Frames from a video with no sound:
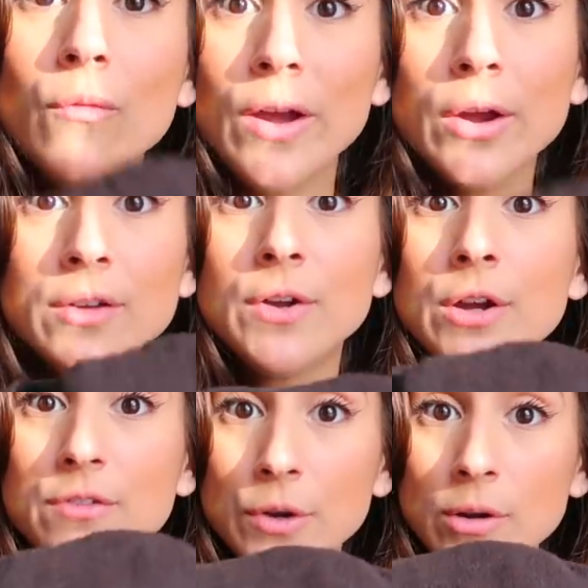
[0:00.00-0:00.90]
very
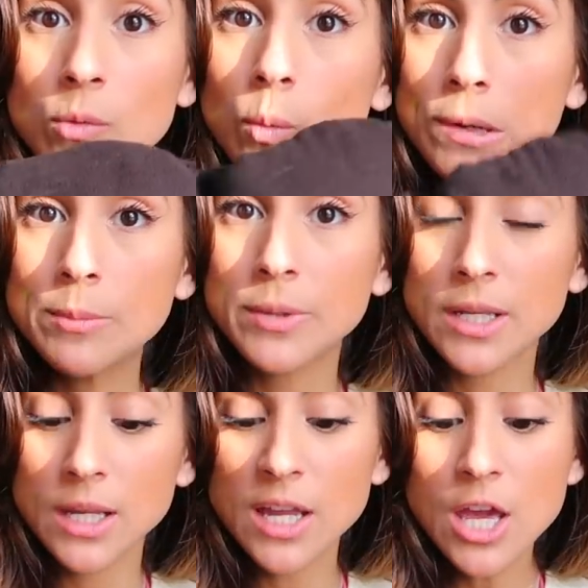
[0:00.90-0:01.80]
very very warm
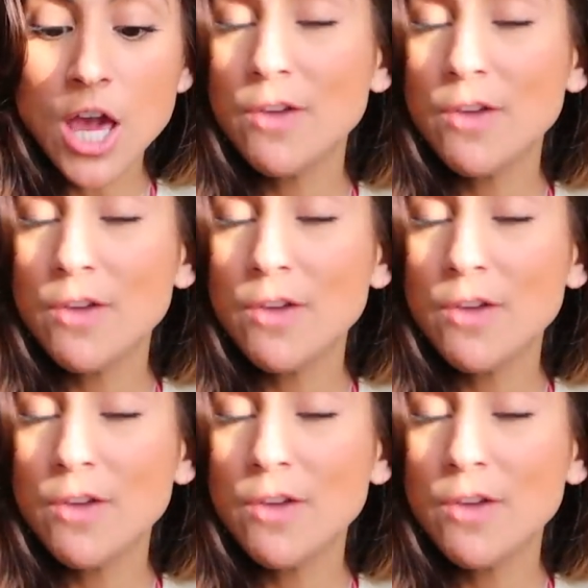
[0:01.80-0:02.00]
beanie.